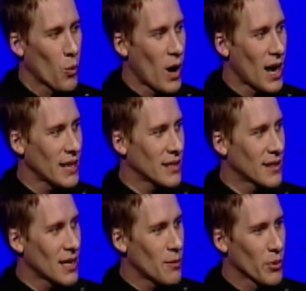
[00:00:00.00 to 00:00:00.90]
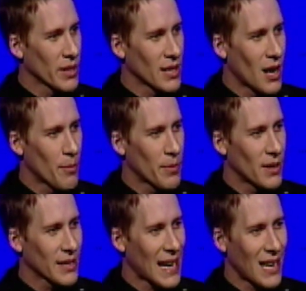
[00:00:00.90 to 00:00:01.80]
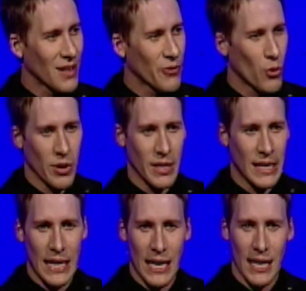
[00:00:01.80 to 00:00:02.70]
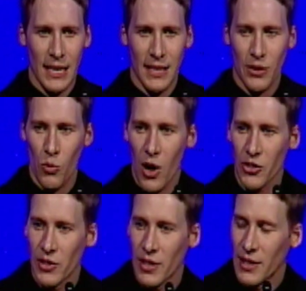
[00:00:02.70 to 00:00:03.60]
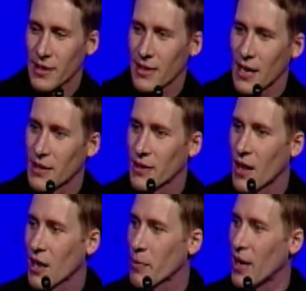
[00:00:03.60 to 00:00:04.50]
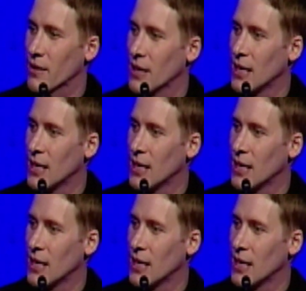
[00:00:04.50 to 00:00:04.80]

why did they bring up a California guy to Washington State to talk about